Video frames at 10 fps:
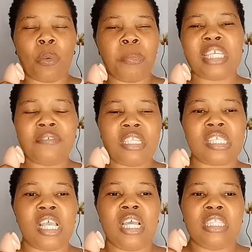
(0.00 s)
i won't be giving
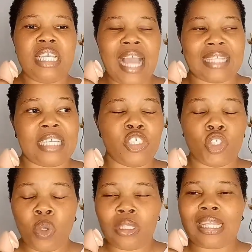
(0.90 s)
it the
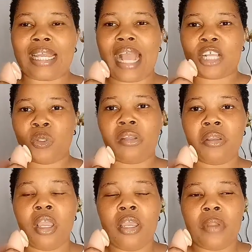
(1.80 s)
attention that it actually